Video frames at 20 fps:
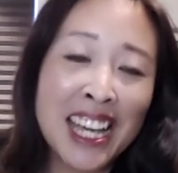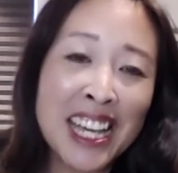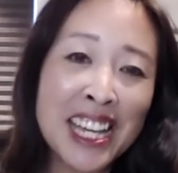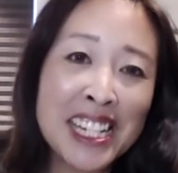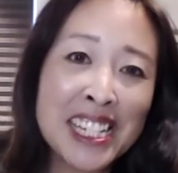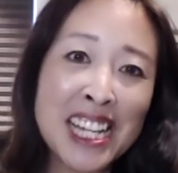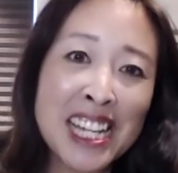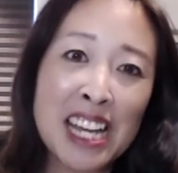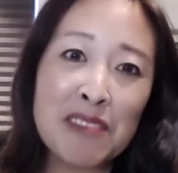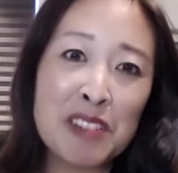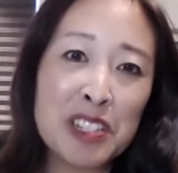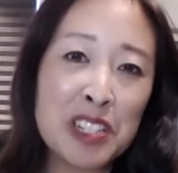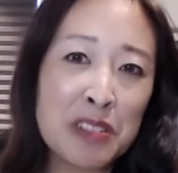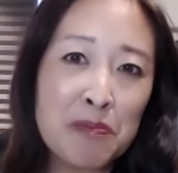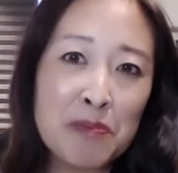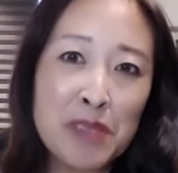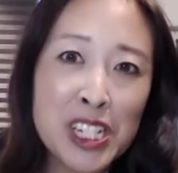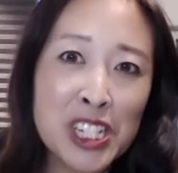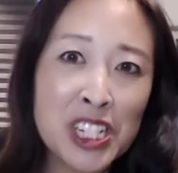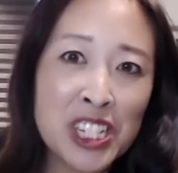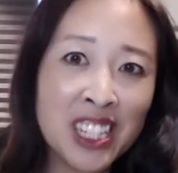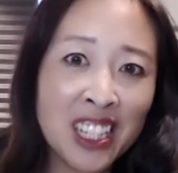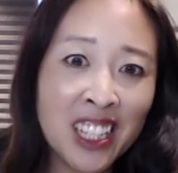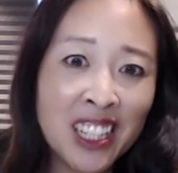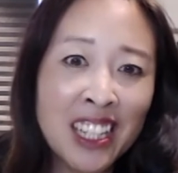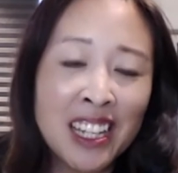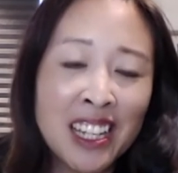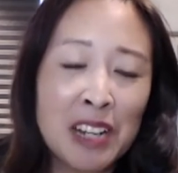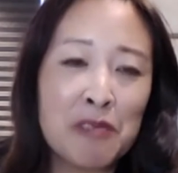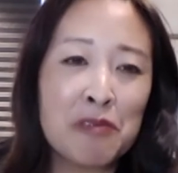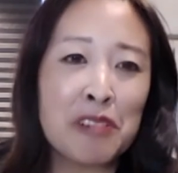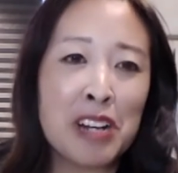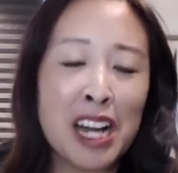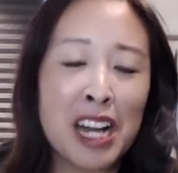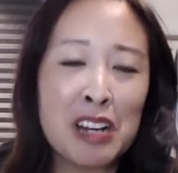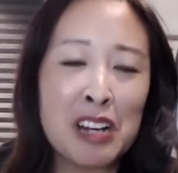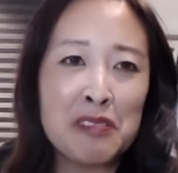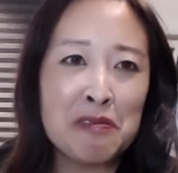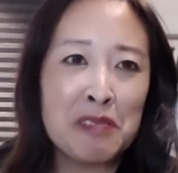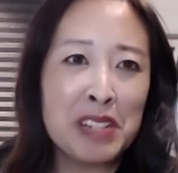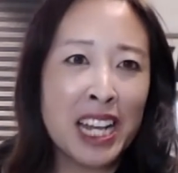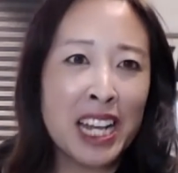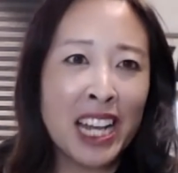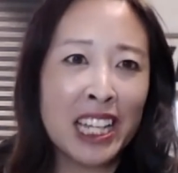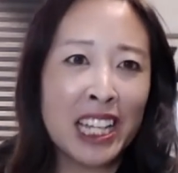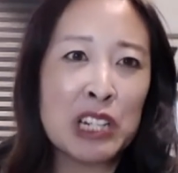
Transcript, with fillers: And I was imagining how when